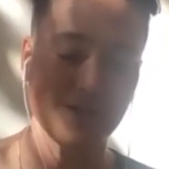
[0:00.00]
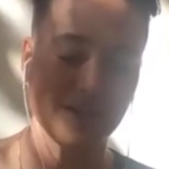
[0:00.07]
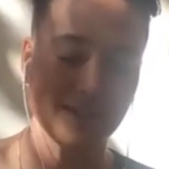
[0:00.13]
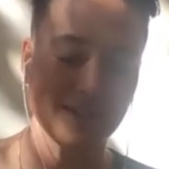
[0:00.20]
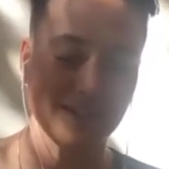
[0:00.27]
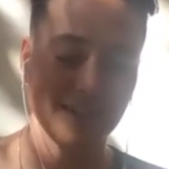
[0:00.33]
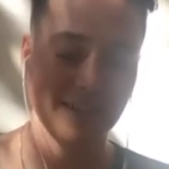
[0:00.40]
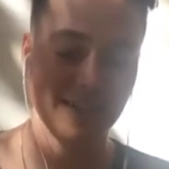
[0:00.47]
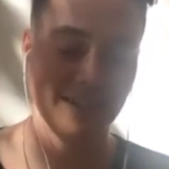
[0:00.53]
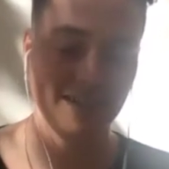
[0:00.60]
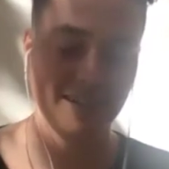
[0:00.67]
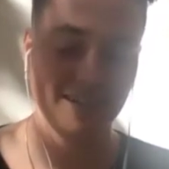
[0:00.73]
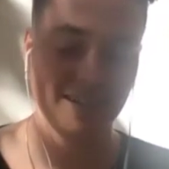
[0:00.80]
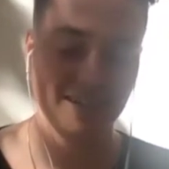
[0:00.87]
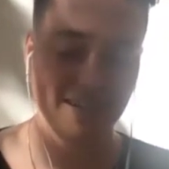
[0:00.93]
And
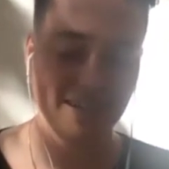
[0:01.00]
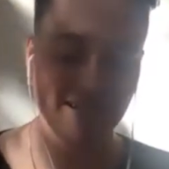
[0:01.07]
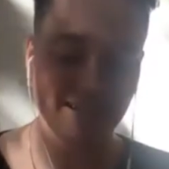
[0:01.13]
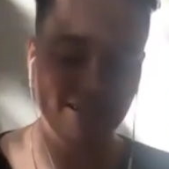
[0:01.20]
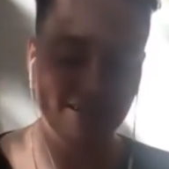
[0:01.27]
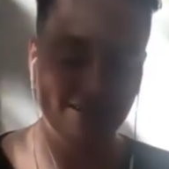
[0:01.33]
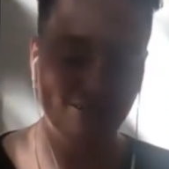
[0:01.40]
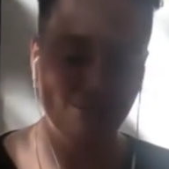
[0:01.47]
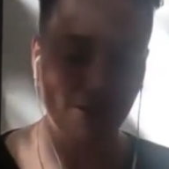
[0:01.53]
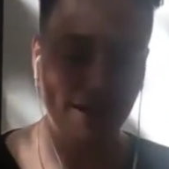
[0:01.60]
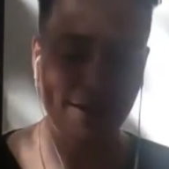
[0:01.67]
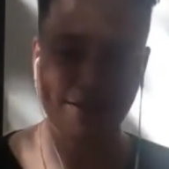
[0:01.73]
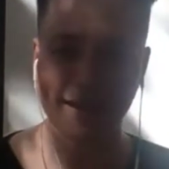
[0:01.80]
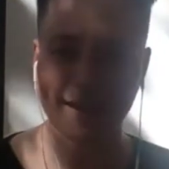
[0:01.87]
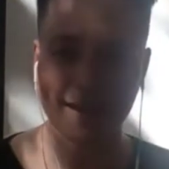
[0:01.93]
when I
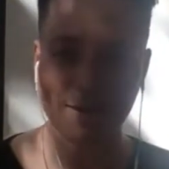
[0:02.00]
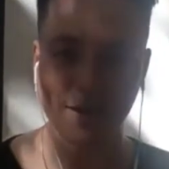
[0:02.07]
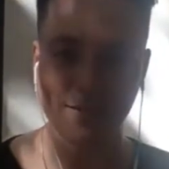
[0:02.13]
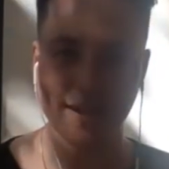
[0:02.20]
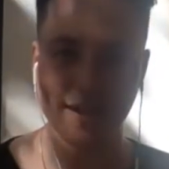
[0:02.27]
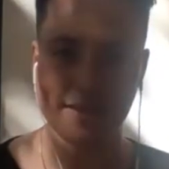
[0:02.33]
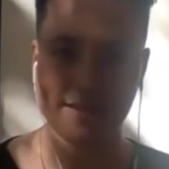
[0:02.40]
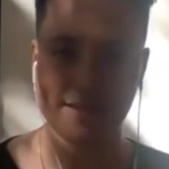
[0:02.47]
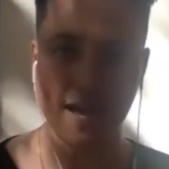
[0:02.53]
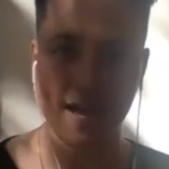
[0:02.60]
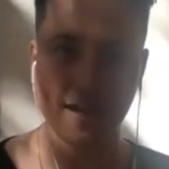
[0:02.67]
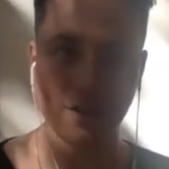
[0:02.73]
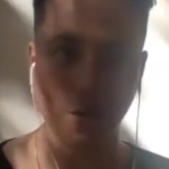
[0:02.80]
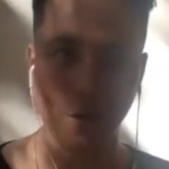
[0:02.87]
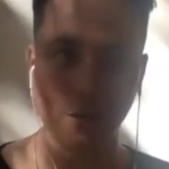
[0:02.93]
think about that
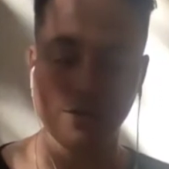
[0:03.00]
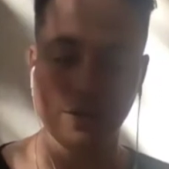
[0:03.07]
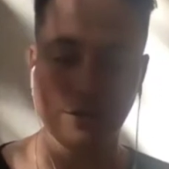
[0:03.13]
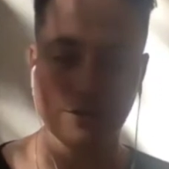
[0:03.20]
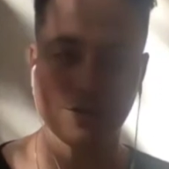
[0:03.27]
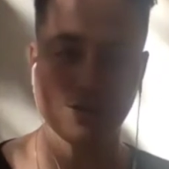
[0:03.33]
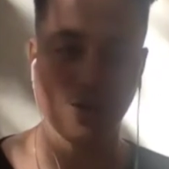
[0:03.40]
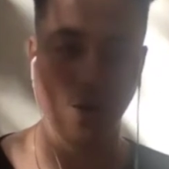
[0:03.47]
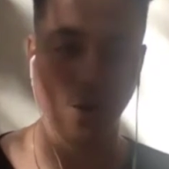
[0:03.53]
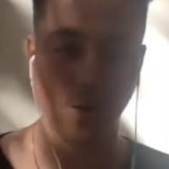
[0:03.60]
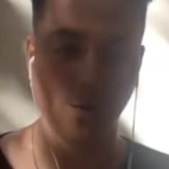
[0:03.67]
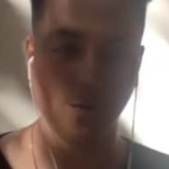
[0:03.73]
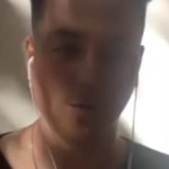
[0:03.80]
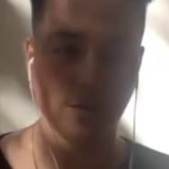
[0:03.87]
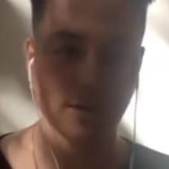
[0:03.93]
day, it all feels
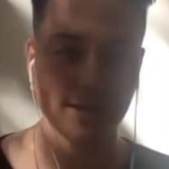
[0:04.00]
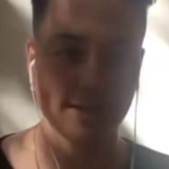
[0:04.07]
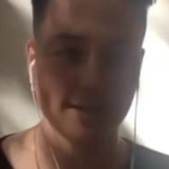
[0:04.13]
so